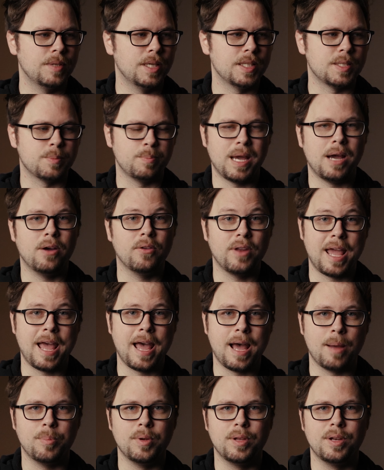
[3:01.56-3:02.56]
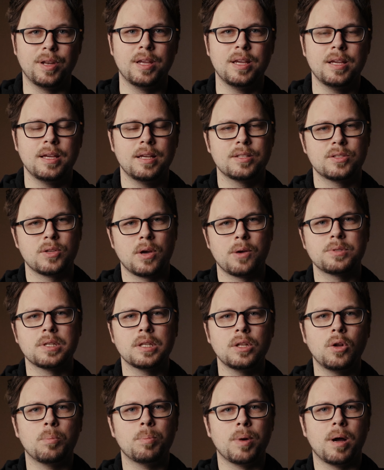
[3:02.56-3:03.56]
It's bound to happen. So I was a
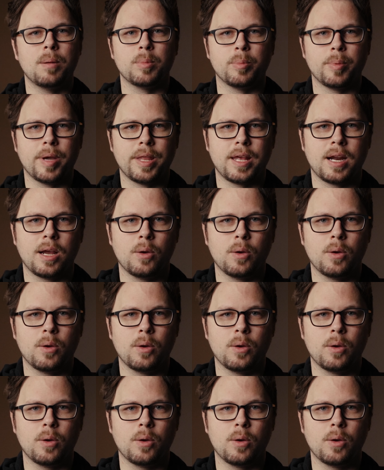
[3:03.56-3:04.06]
little bummed by that.